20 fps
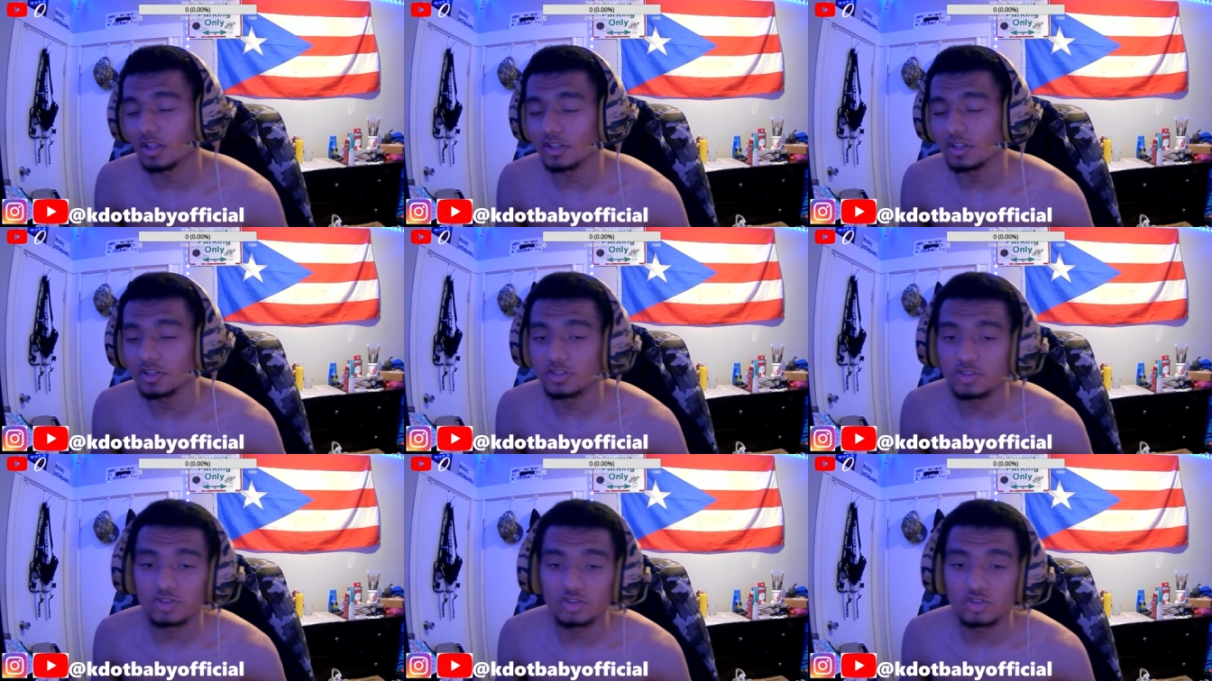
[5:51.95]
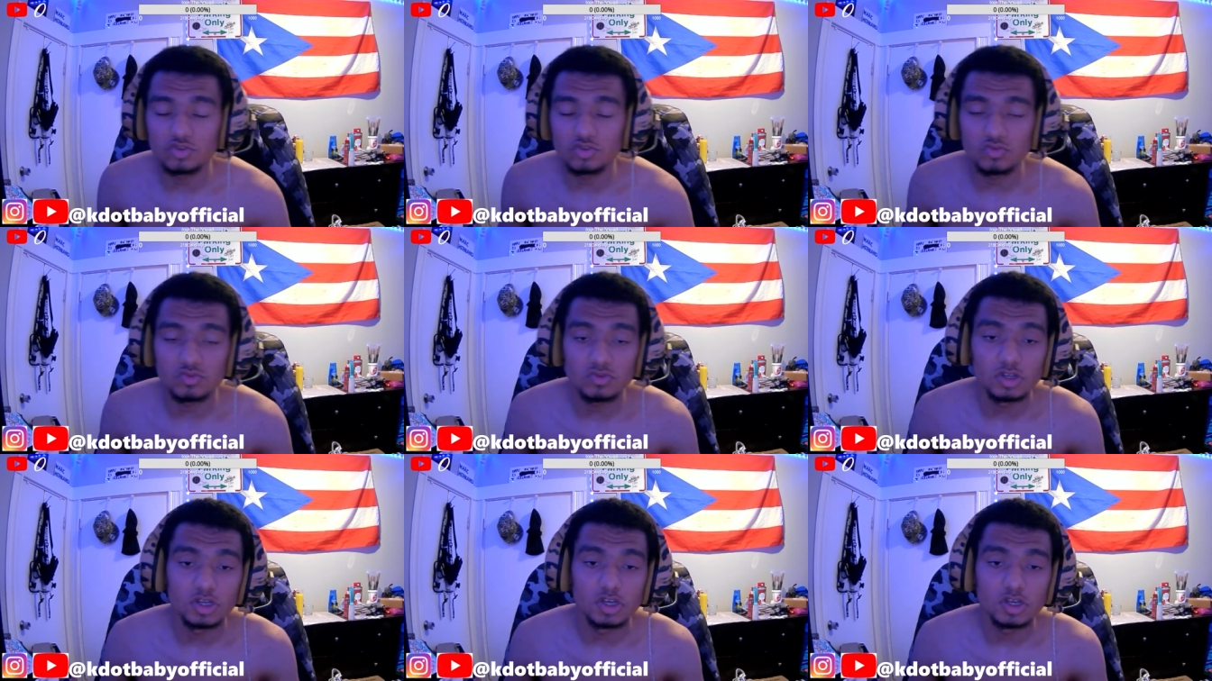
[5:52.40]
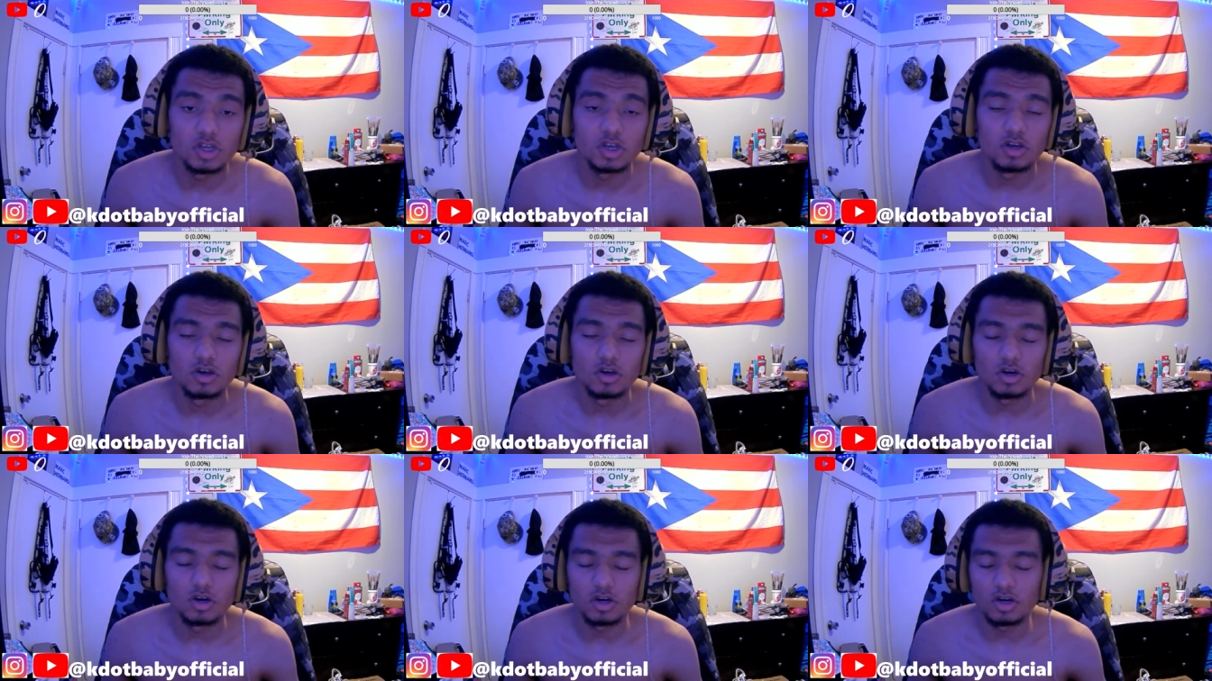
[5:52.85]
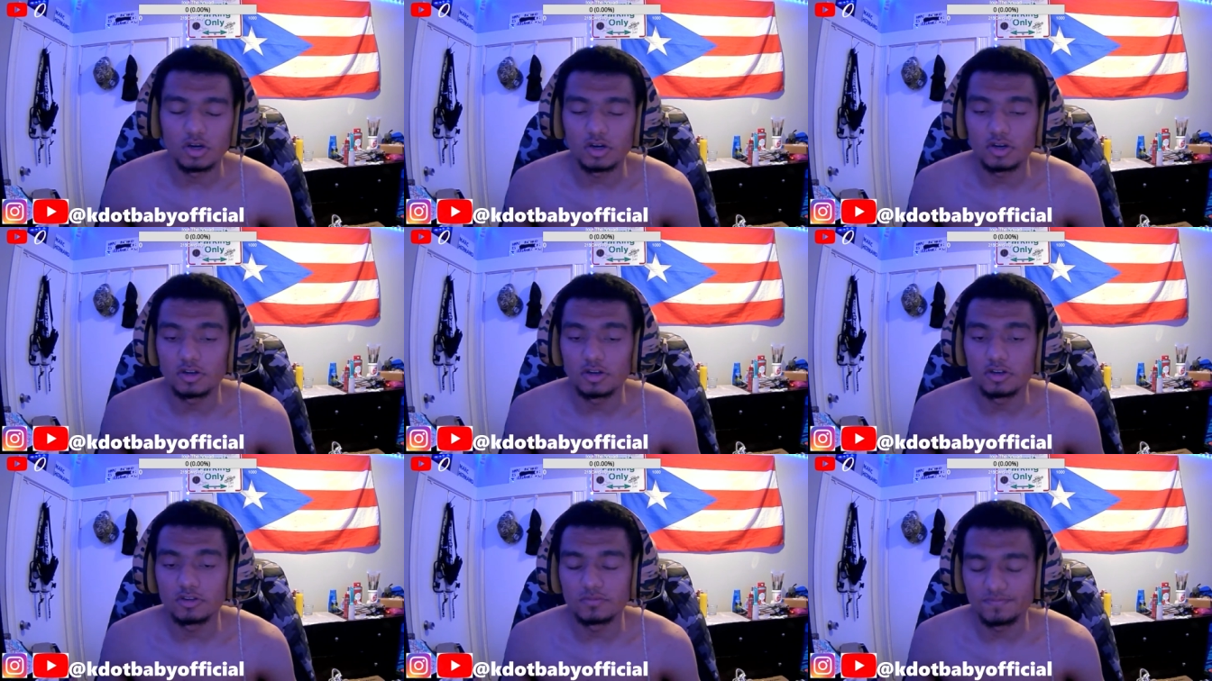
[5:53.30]
listen to.
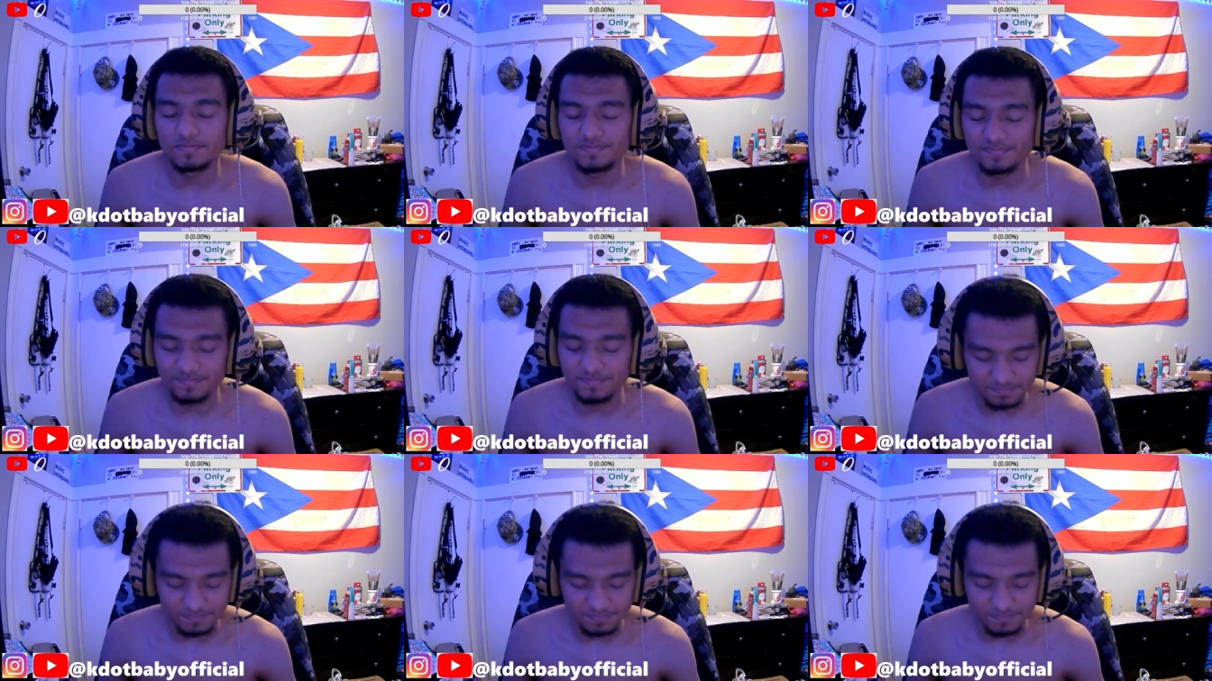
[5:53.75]
Um,